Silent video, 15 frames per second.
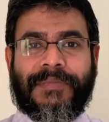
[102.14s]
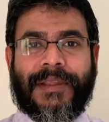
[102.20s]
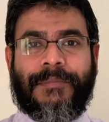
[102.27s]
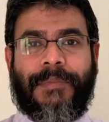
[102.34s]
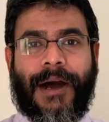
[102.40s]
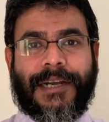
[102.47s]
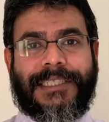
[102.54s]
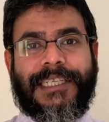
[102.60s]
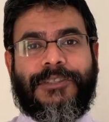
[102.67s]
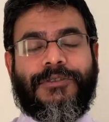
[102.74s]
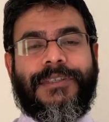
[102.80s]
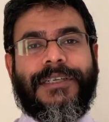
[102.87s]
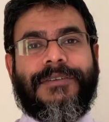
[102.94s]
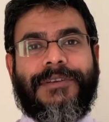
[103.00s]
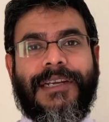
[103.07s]
parties to
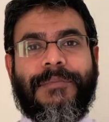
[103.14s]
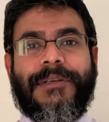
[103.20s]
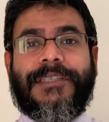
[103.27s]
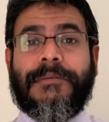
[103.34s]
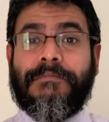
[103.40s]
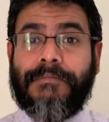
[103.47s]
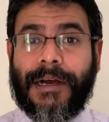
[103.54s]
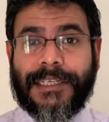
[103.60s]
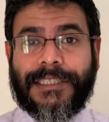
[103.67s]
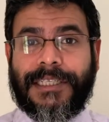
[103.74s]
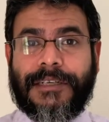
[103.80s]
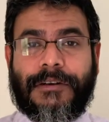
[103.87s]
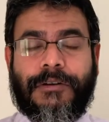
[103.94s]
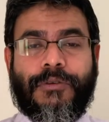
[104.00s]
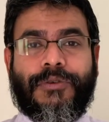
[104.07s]
the agreement must
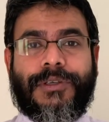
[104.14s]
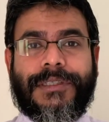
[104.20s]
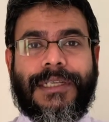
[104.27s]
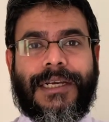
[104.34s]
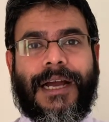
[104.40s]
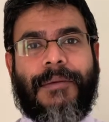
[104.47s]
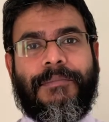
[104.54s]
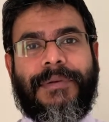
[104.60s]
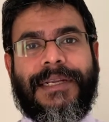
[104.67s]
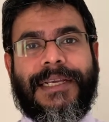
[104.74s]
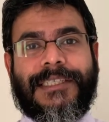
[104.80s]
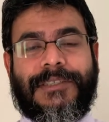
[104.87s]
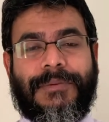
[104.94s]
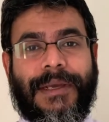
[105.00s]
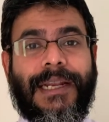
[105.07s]
include the company
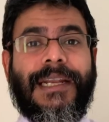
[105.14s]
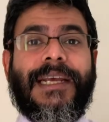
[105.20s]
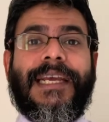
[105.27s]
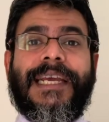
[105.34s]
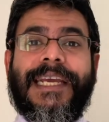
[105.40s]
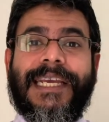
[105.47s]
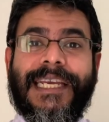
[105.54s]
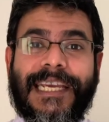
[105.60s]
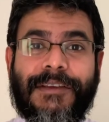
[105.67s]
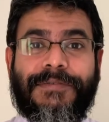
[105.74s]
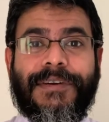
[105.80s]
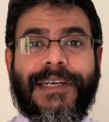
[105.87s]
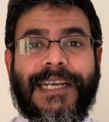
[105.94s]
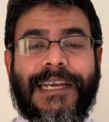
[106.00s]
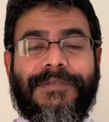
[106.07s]
as well,
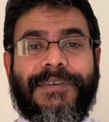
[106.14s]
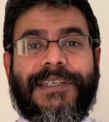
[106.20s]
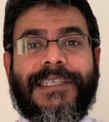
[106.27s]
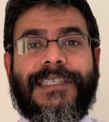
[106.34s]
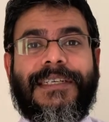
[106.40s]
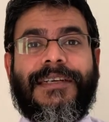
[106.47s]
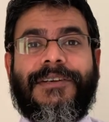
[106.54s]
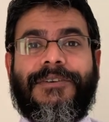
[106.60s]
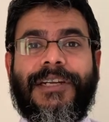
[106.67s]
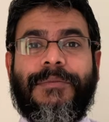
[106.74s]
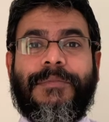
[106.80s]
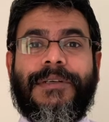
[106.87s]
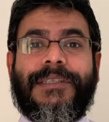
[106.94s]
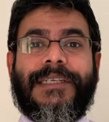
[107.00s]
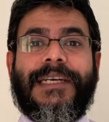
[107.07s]
even if it is an
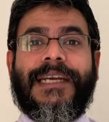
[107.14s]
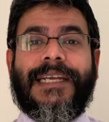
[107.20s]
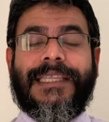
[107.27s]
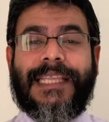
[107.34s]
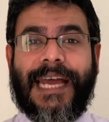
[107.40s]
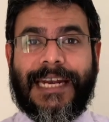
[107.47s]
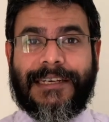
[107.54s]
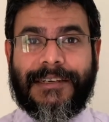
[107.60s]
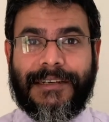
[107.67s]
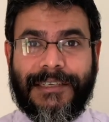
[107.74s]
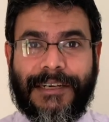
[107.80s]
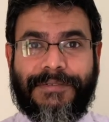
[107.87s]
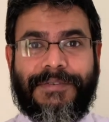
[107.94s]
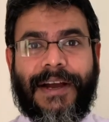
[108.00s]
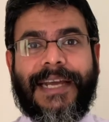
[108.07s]
agreement that
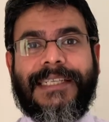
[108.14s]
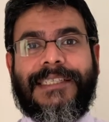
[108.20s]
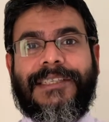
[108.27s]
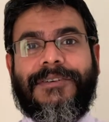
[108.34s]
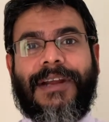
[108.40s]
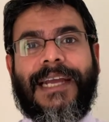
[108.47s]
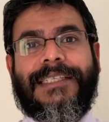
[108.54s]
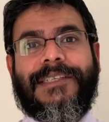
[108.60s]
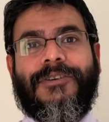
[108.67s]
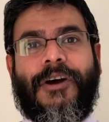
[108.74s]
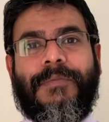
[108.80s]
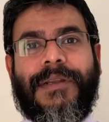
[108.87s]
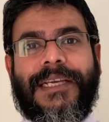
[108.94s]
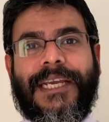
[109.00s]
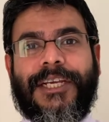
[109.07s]
defines the rights and
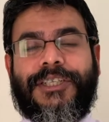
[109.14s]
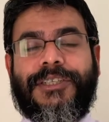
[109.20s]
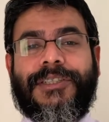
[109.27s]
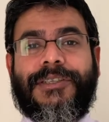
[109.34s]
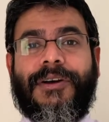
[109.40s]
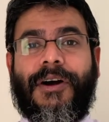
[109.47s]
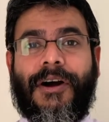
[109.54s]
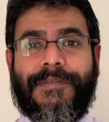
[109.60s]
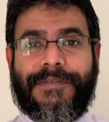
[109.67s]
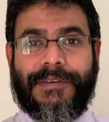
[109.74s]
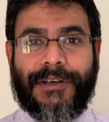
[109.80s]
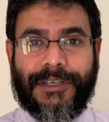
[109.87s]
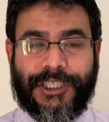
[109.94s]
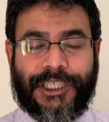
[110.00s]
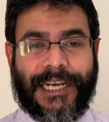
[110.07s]
obligations of
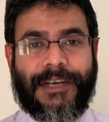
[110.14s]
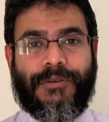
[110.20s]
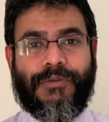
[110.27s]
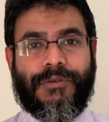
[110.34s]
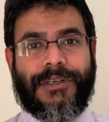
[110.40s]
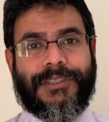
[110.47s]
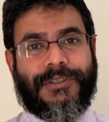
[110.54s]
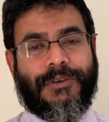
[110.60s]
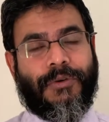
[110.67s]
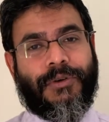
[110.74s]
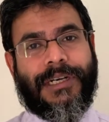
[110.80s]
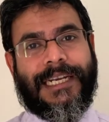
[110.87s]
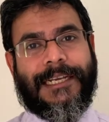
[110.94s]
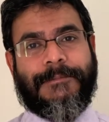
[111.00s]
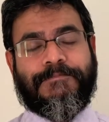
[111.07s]
shareholders only.